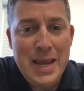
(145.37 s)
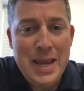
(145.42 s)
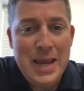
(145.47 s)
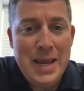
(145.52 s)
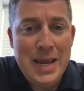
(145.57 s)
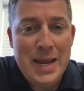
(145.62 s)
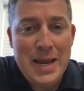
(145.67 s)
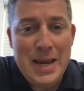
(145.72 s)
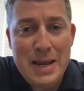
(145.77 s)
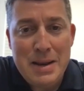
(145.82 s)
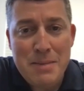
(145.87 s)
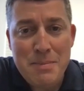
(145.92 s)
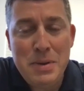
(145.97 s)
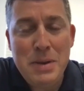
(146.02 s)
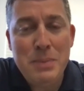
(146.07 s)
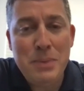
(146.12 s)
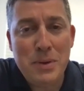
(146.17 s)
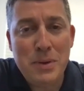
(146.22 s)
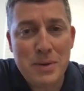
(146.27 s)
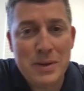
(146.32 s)
and
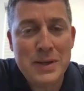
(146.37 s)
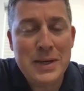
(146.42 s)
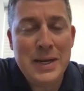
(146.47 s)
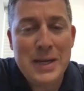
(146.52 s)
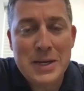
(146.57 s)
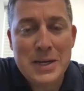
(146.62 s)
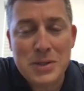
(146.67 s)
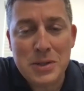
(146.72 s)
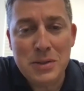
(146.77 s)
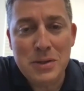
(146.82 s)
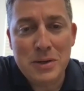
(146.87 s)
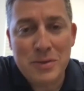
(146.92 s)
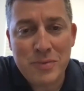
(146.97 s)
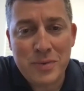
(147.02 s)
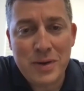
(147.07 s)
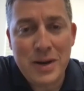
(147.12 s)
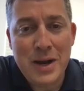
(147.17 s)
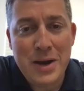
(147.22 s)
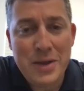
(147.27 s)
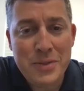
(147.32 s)
people are needing to look
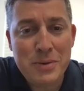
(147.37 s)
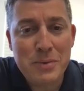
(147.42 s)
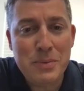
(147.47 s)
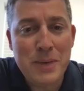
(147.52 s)
for other